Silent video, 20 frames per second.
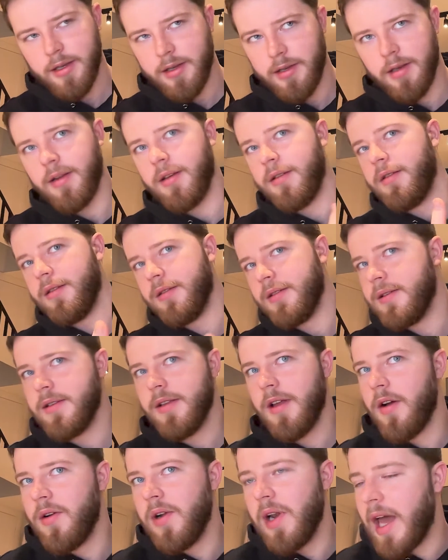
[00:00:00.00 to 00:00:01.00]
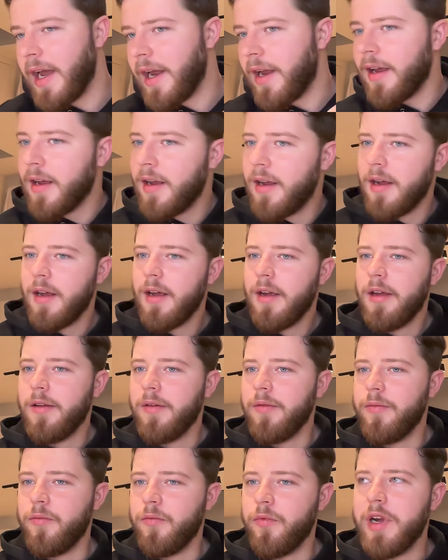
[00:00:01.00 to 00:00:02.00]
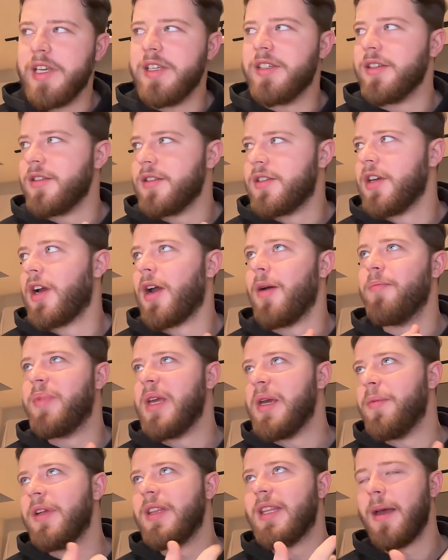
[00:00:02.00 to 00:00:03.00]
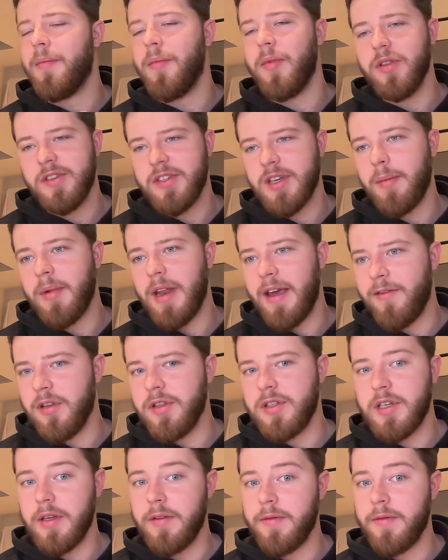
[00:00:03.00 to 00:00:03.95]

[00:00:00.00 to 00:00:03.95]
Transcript: There's no like reason to compete with them on some level